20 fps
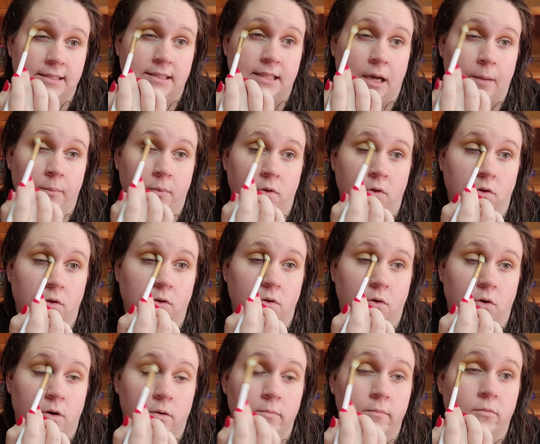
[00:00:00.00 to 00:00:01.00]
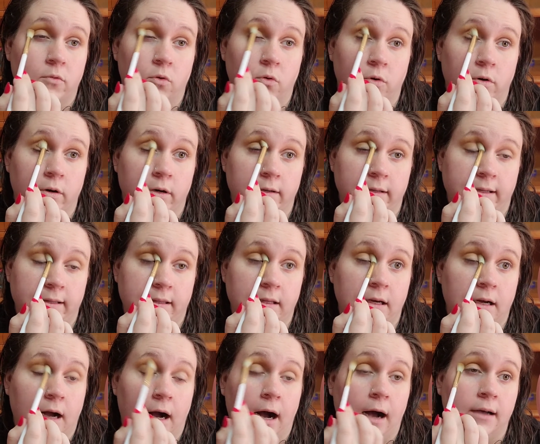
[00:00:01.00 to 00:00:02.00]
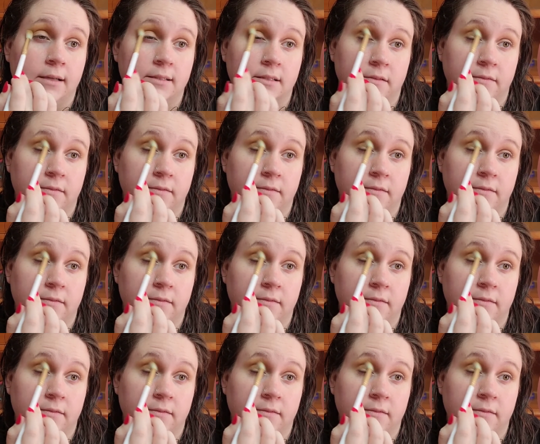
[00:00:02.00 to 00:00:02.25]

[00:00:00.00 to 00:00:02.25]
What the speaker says: double or more like the cost